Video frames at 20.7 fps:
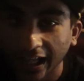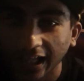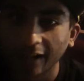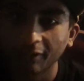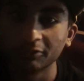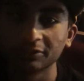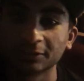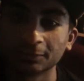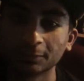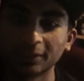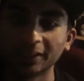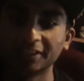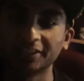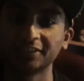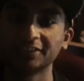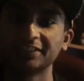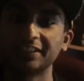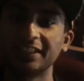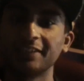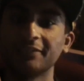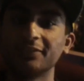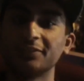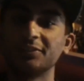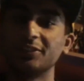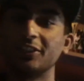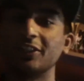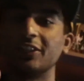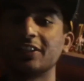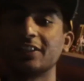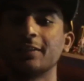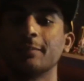I wasn't planning to ever
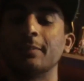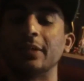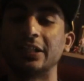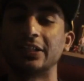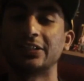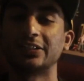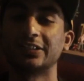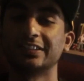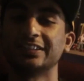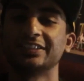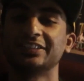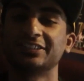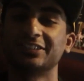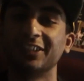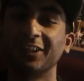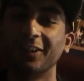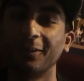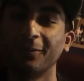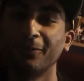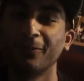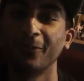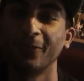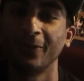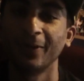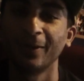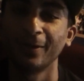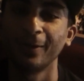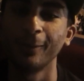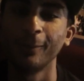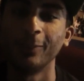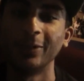talk about this stuff,
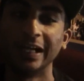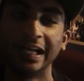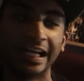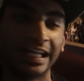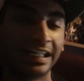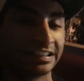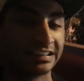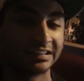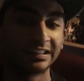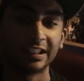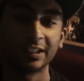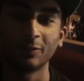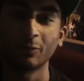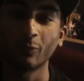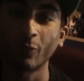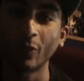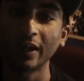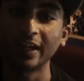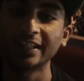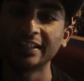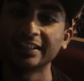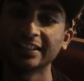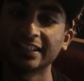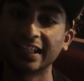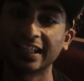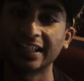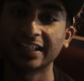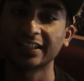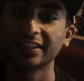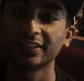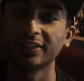but I said, why
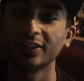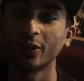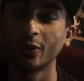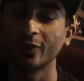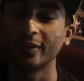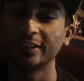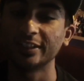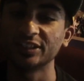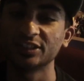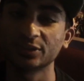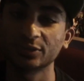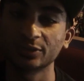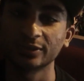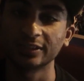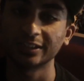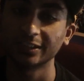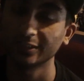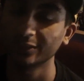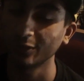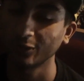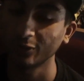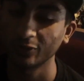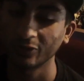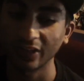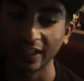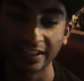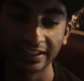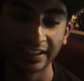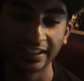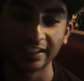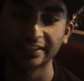not go into it? You know,
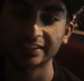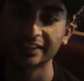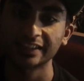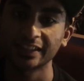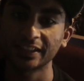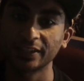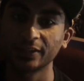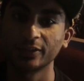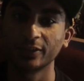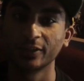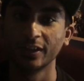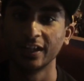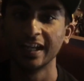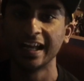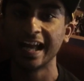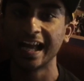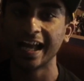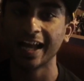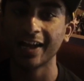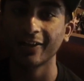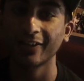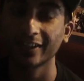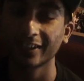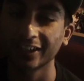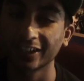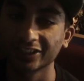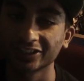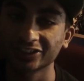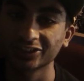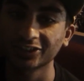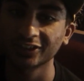why not tell how I
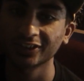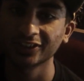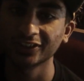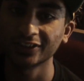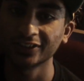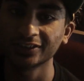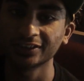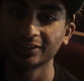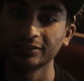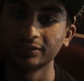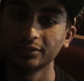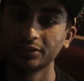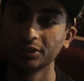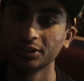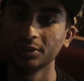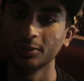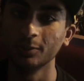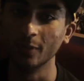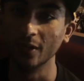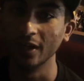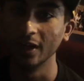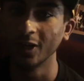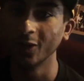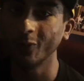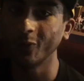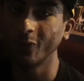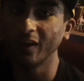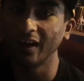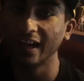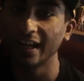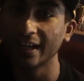got started on YouTube?
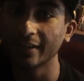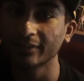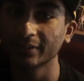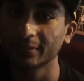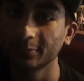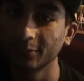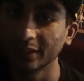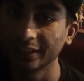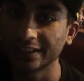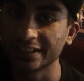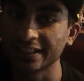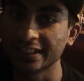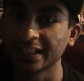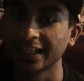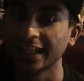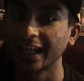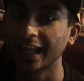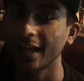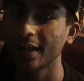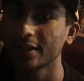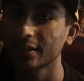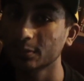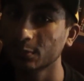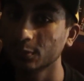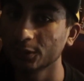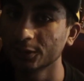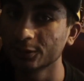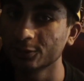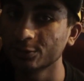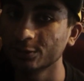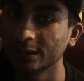Why everybody hates
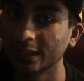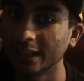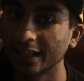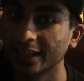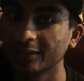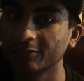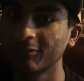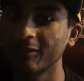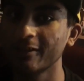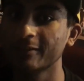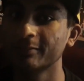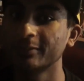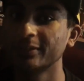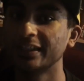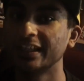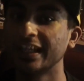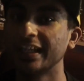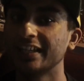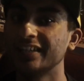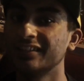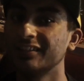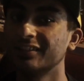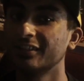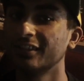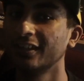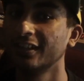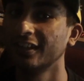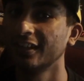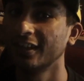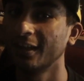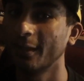BleachFanatic? Why everybody hates
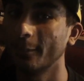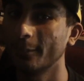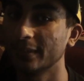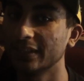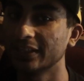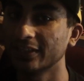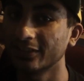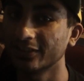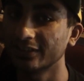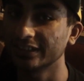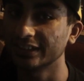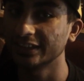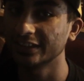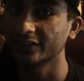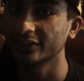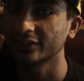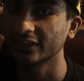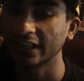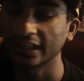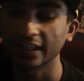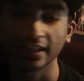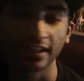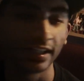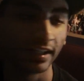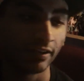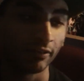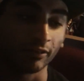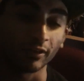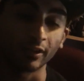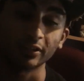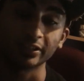me on the internet?
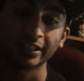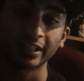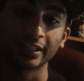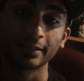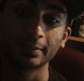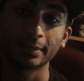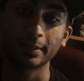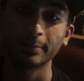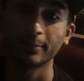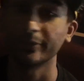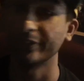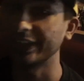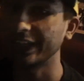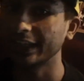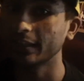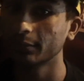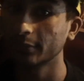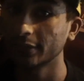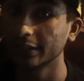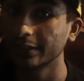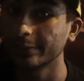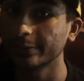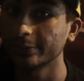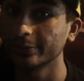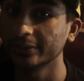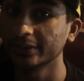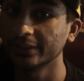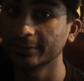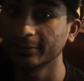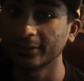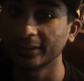Well, a lot of people in the anime
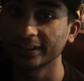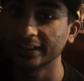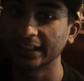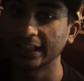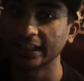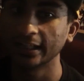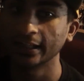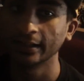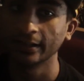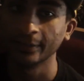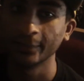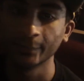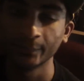community and whatnot.